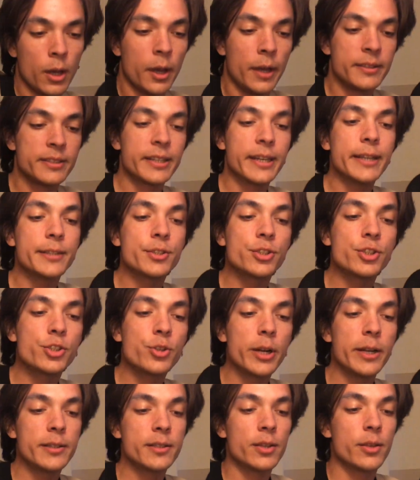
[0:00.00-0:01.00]
To get
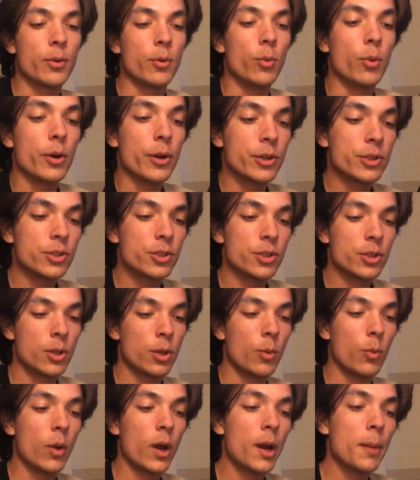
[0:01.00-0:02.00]
straight to the worst,
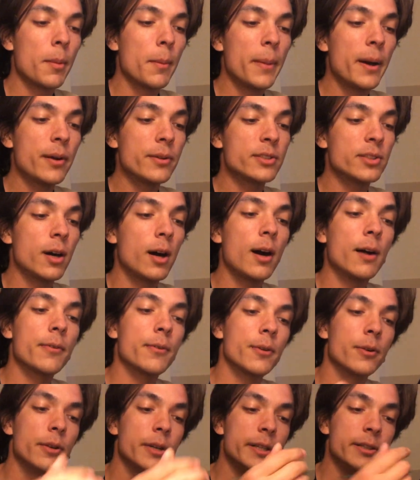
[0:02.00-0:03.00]
what I'm about to
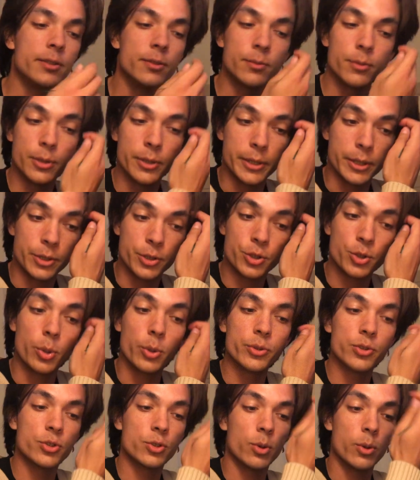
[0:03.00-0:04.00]
offer isn't really a short
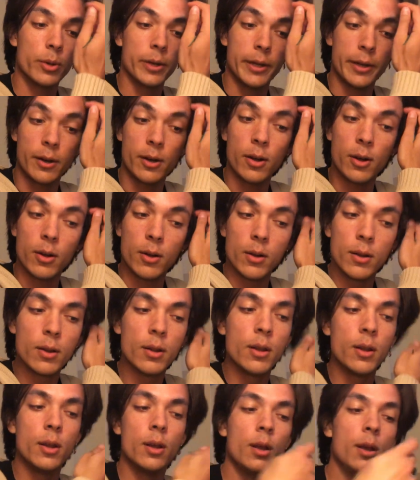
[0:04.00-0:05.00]
story at all,
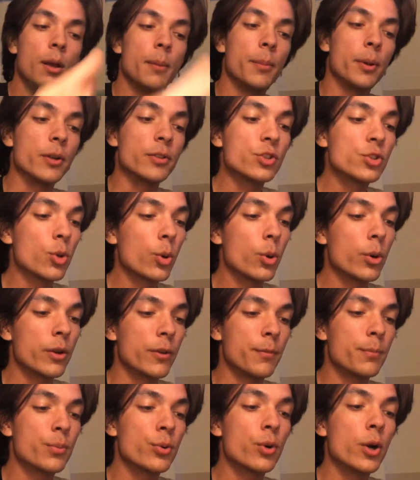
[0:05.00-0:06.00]
but a sort
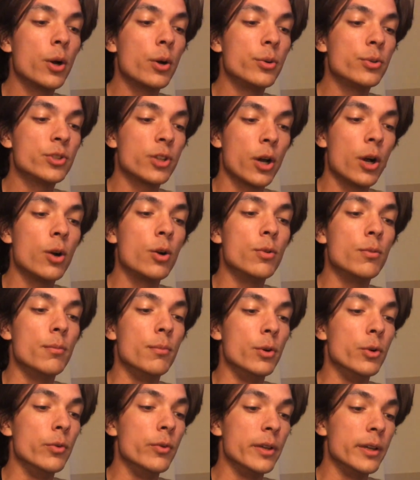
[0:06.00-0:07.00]
of prose home
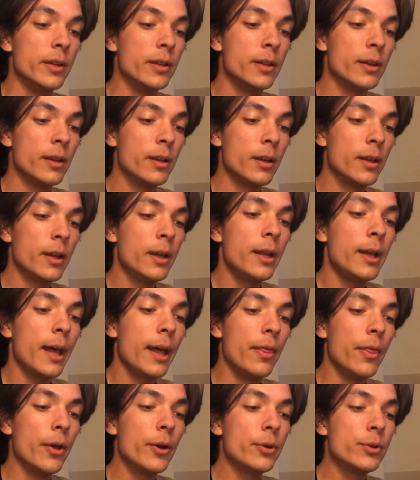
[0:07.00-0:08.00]
movie,
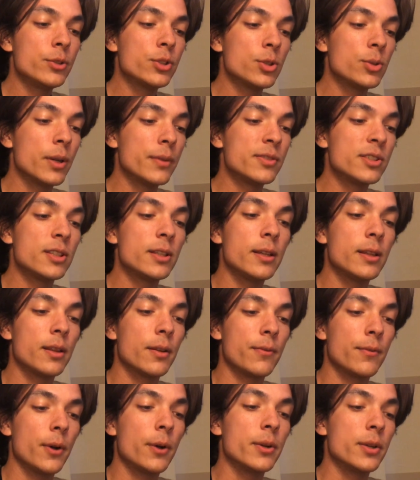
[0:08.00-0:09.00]
and those who have seen the
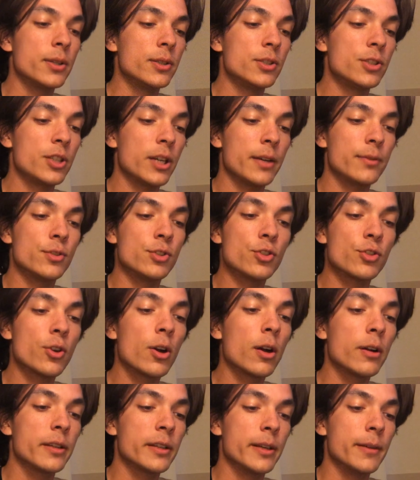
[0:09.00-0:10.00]
footage have
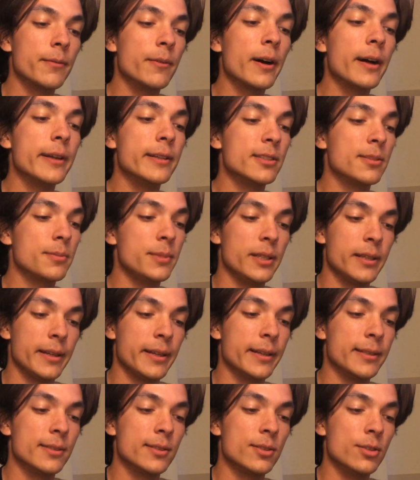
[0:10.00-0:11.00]
strongly advised me
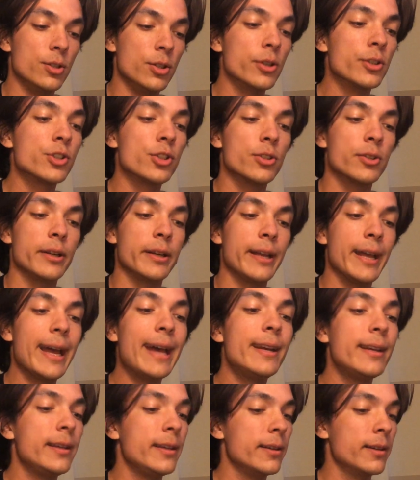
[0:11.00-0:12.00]
against nurturing
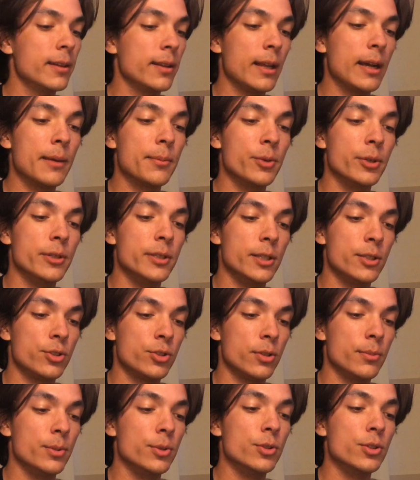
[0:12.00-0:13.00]
any elaborate
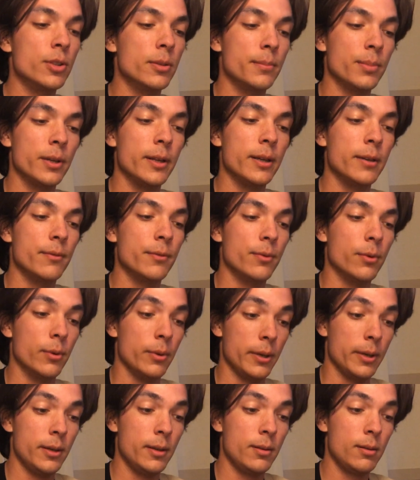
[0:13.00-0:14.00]
distribution plan for
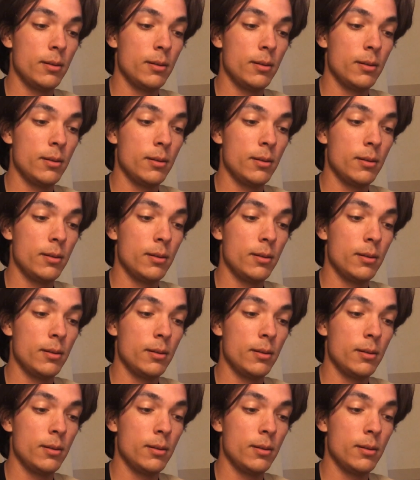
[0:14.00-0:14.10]
it.